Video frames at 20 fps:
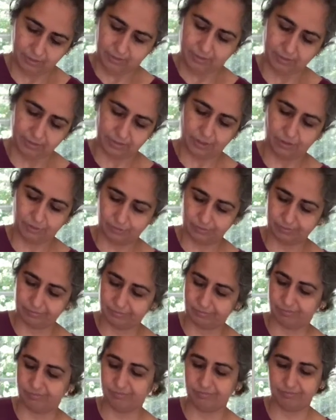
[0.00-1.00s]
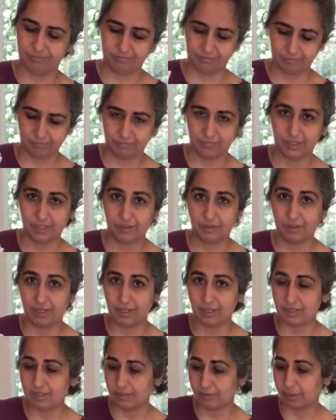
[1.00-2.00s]
So there it
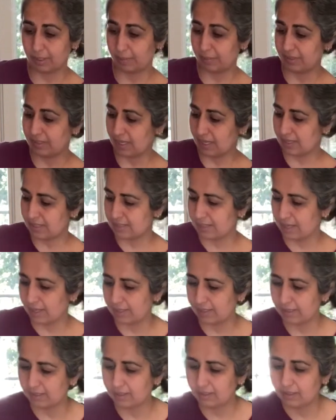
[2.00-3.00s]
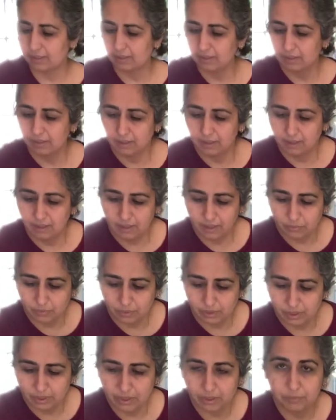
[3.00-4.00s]
is. I'm gonna put that aside, and we're
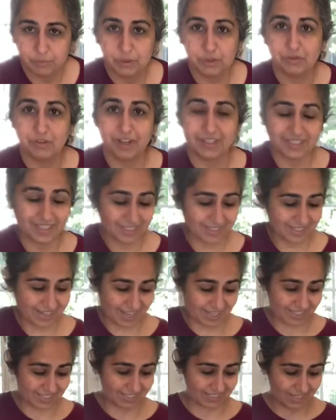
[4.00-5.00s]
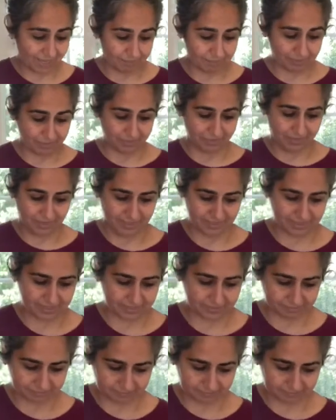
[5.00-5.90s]
gonna move on to the next step of this.